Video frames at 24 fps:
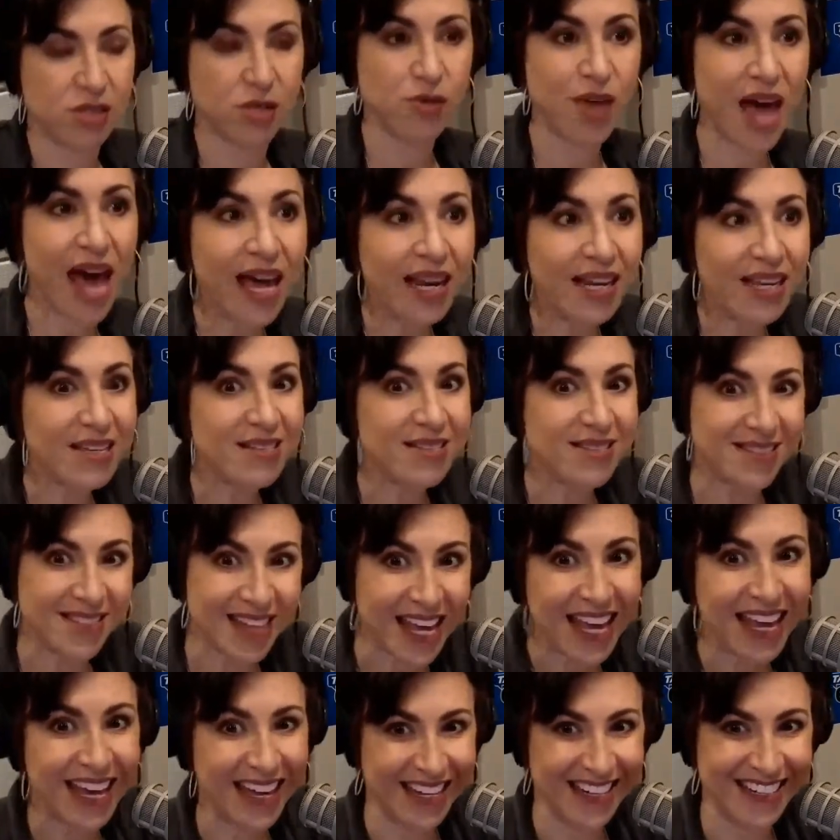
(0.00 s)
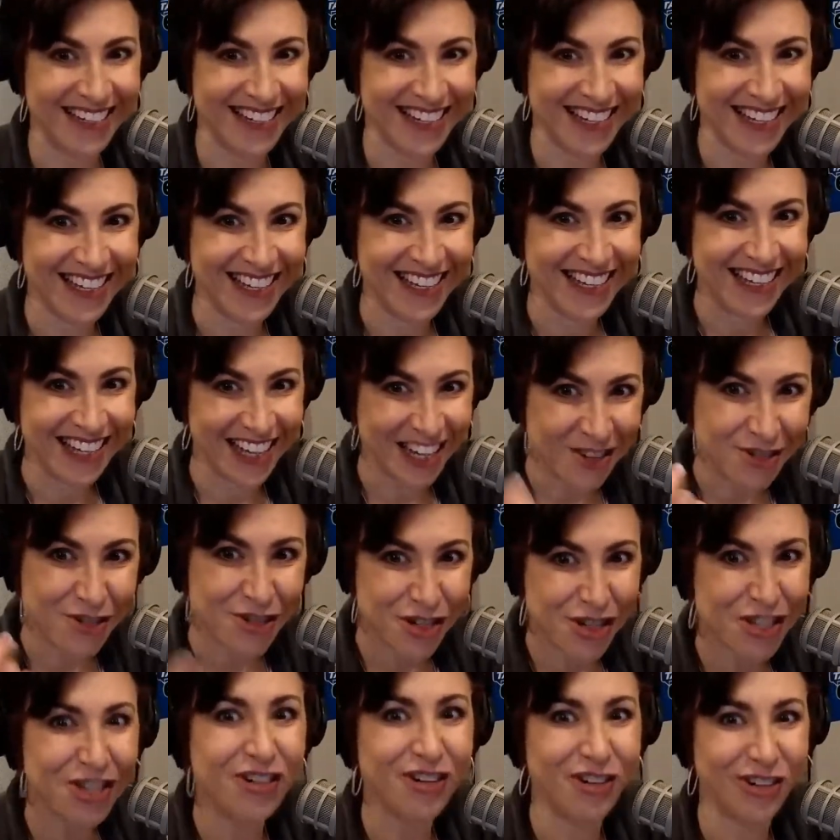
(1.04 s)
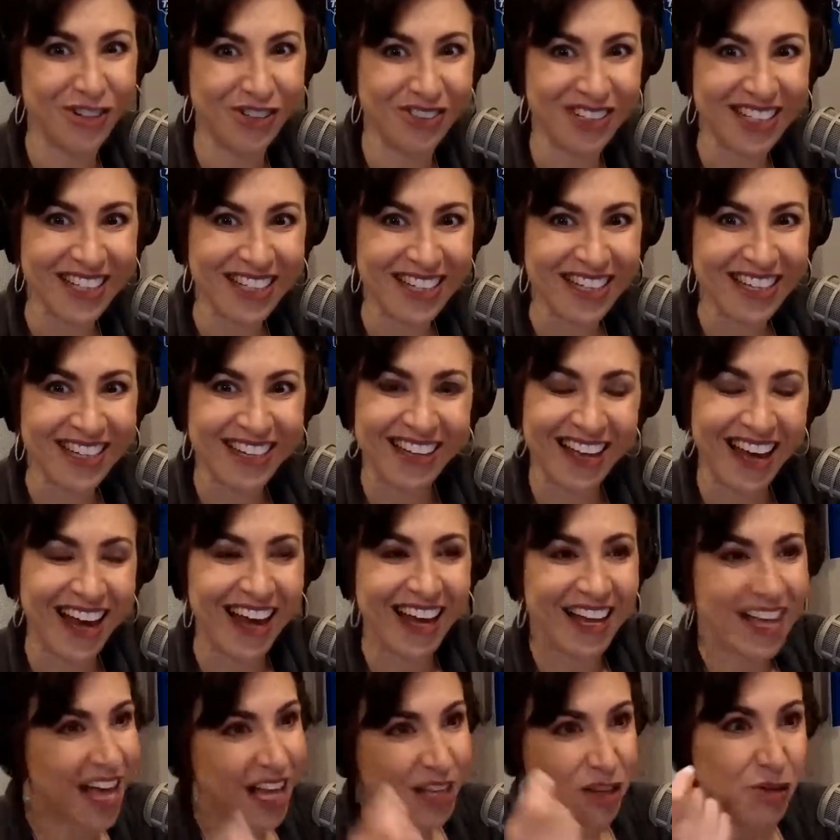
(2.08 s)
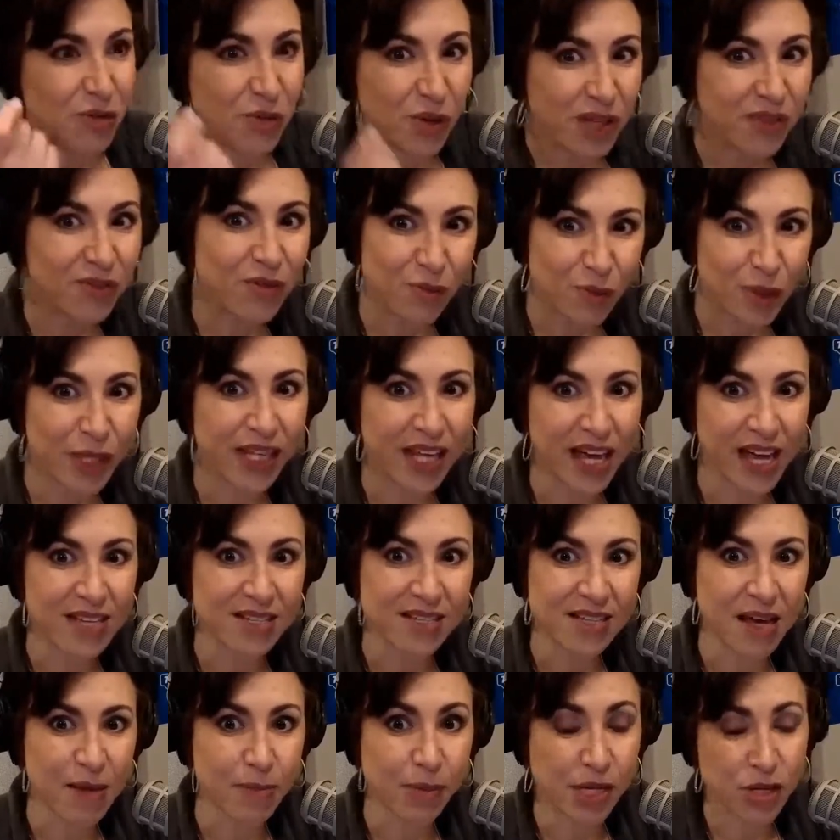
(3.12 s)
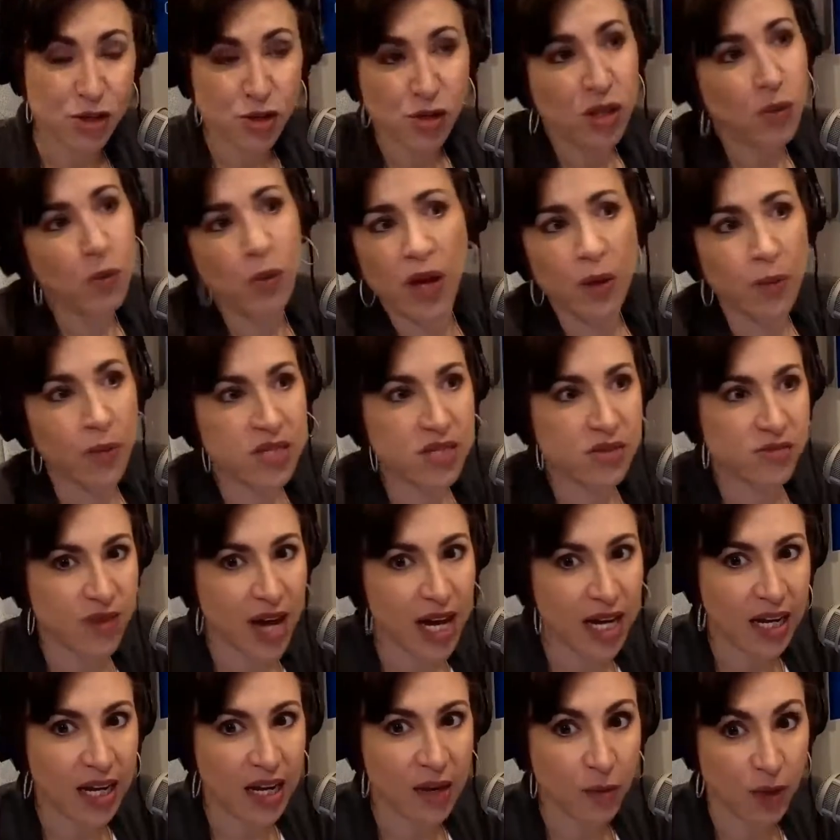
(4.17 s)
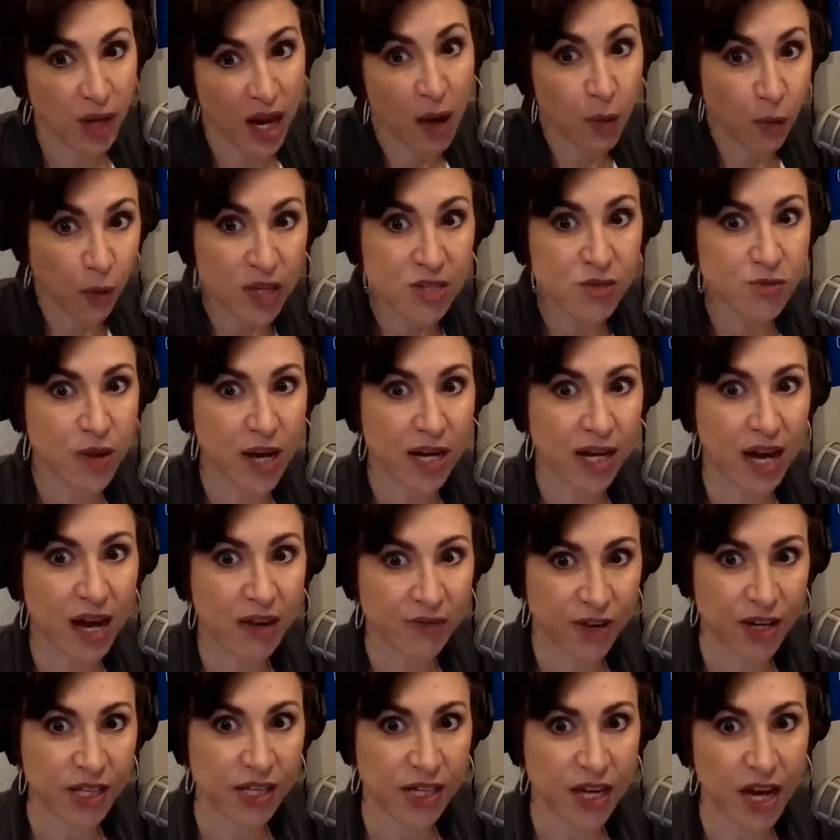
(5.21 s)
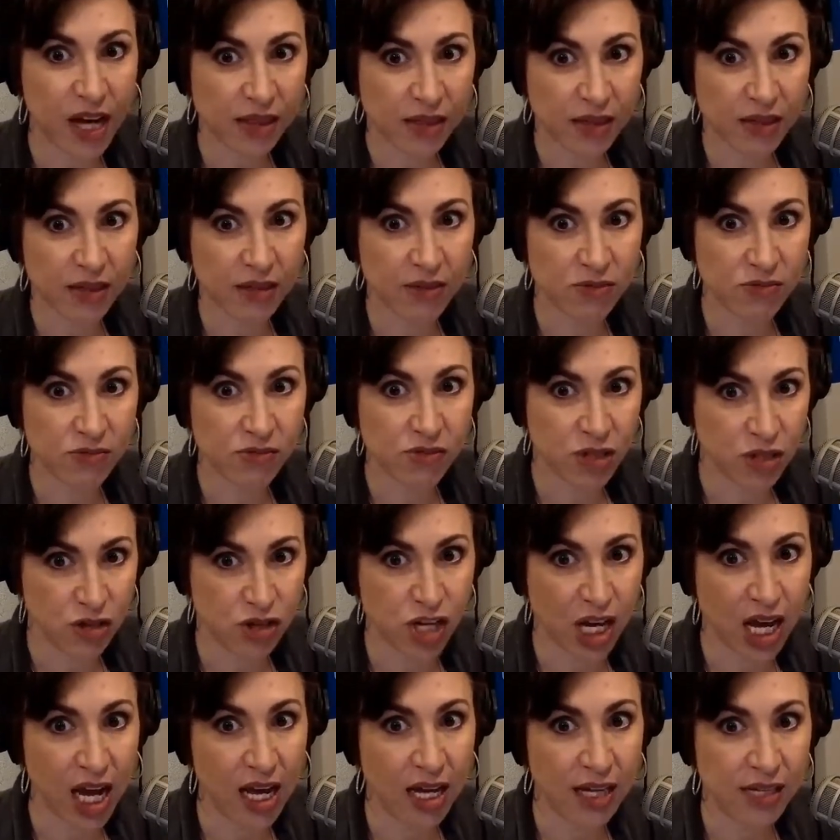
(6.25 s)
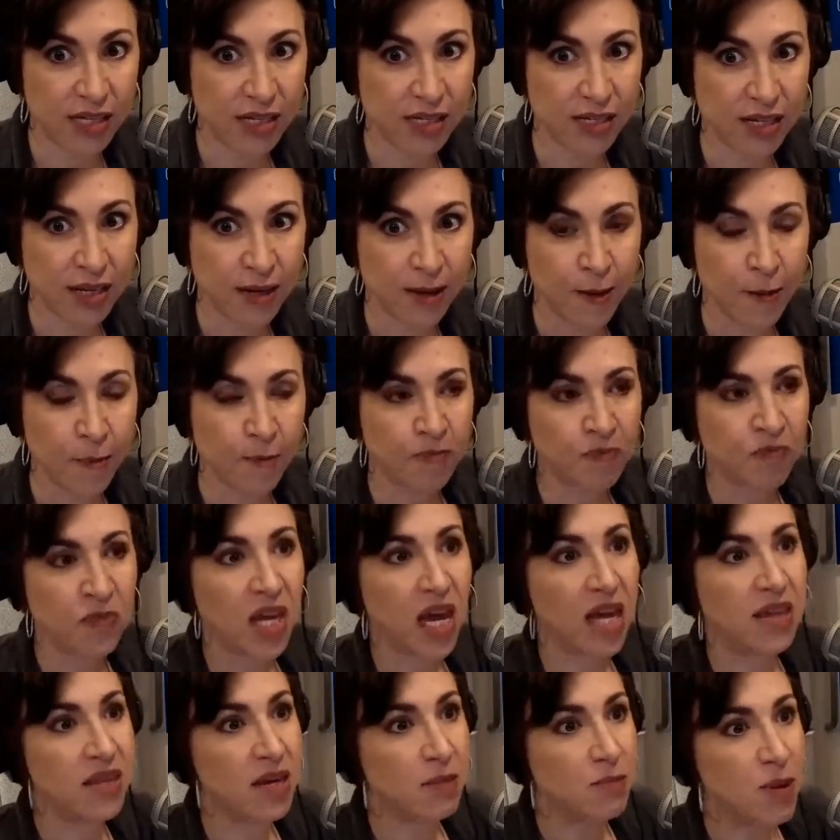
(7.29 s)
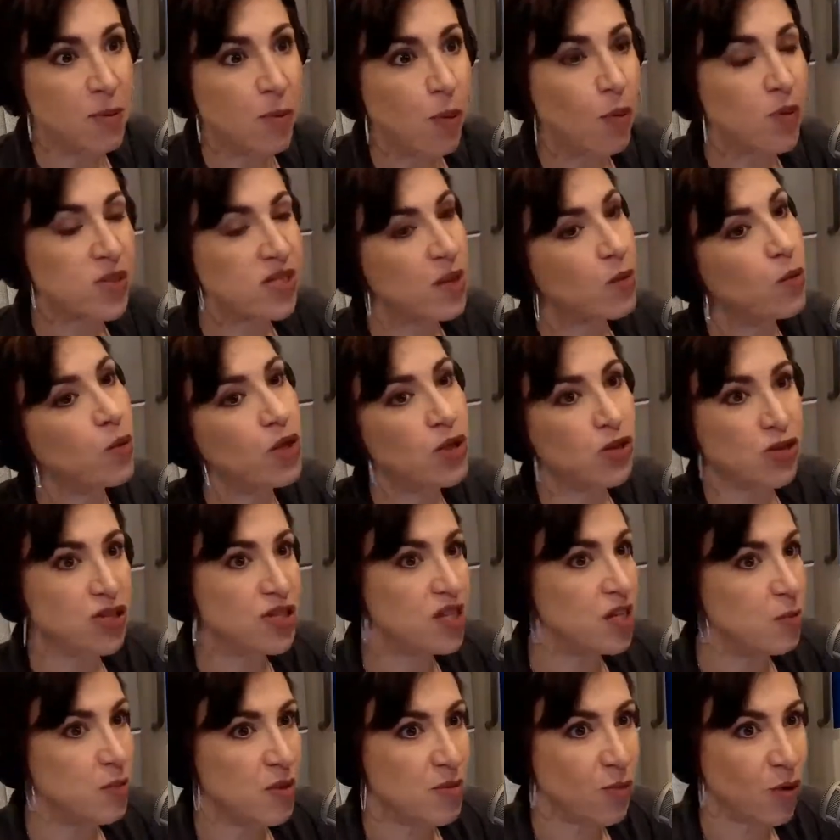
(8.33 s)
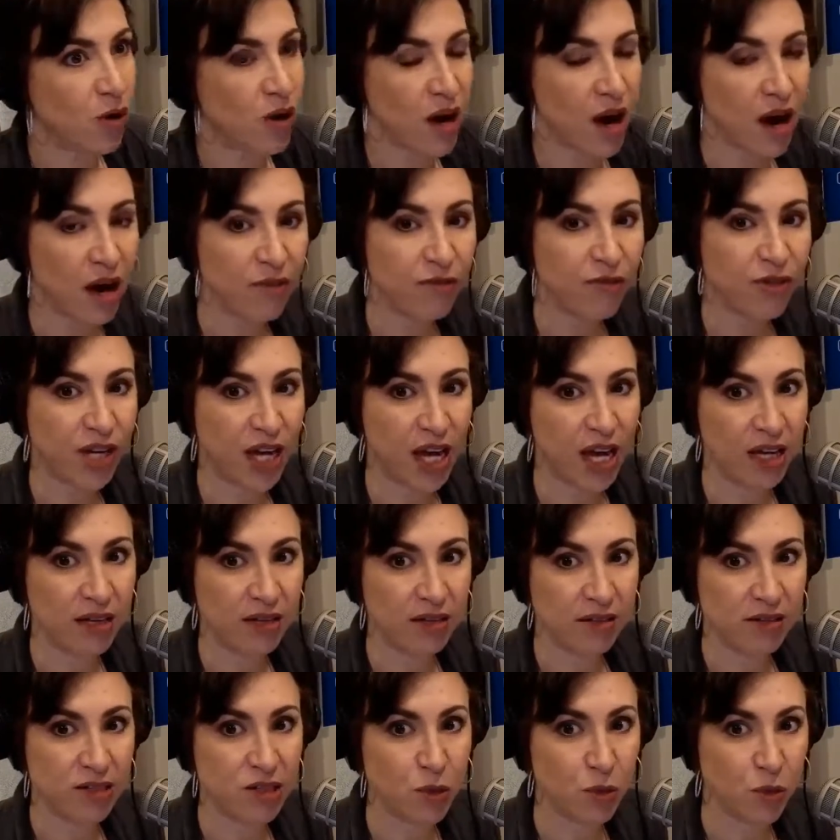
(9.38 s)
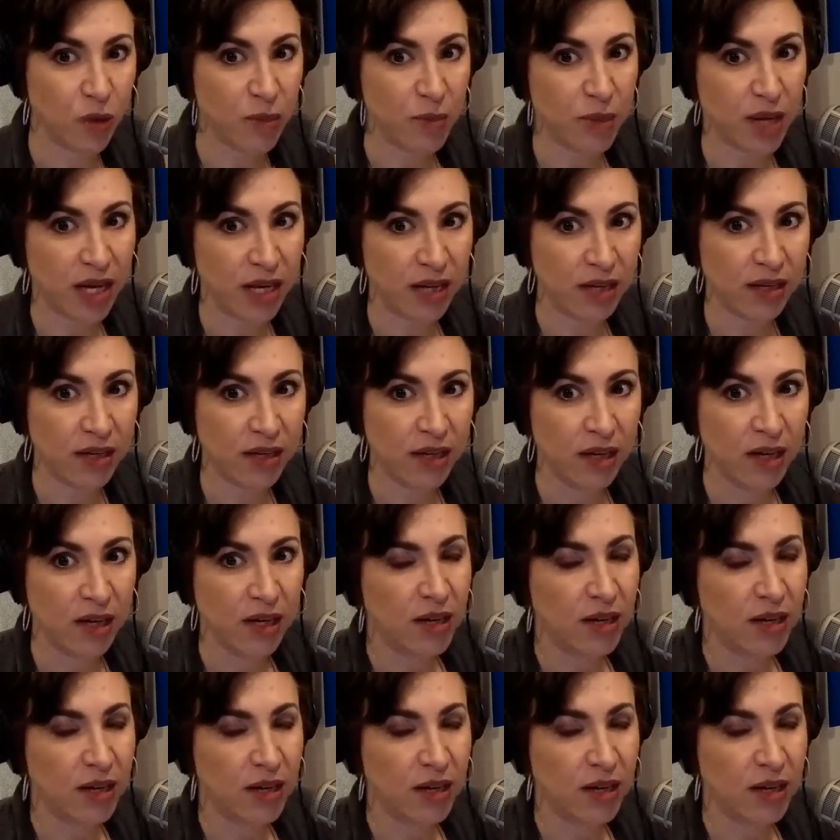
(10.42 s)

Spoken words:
So that is sand in your shoe. And you don't even realize it because you're like, well, I wasn't ready. When I was ready, I finally got the chance. And then people will say, well, you just need to be more confident to women.